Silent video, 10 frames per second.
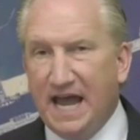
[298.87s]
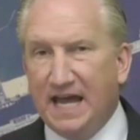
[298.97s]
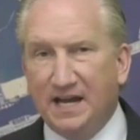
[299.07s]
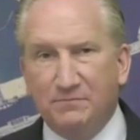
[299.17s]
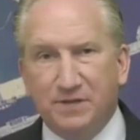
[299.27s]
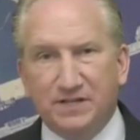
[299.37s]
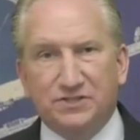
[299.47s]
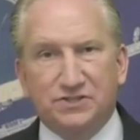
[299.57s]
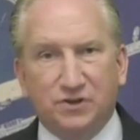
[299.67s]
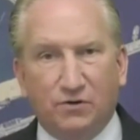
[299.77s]
And I've been
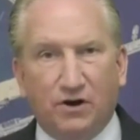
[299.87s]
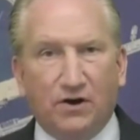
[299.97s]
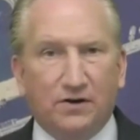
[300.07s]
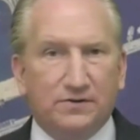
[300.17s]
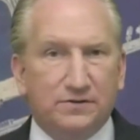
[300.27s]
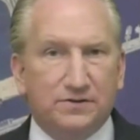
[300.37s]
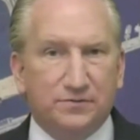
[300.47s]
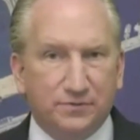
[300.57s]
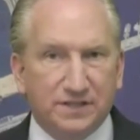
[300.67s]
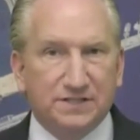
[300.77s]
so heartened
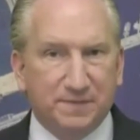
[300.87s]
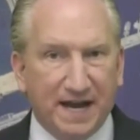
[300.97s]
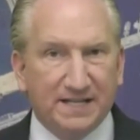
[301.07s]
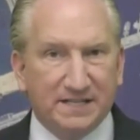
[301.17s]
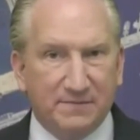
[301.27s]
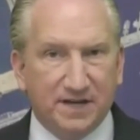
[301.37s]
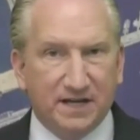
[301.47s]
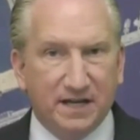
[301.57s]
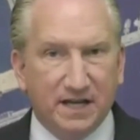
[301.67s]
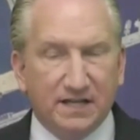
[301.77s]
through this pandemic
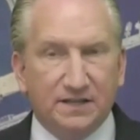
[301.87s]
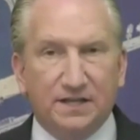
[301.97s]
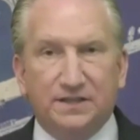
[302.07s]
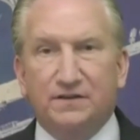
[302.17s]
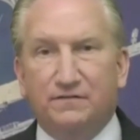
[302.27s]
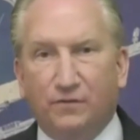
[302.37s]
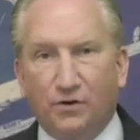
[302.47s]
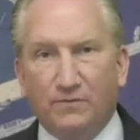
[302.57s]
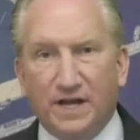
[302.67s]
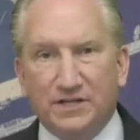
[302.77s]
that the
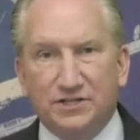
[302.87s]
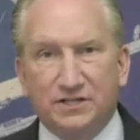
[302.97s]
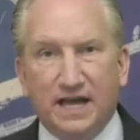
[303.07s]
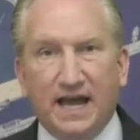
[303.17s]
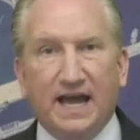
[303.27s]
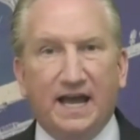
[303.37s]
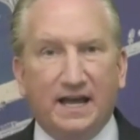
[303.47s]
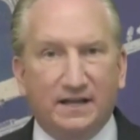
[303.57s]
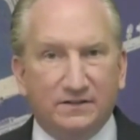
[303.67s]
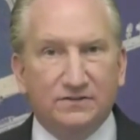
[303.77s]
aforementioned
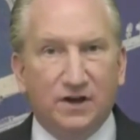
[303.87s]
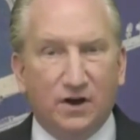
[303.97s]
and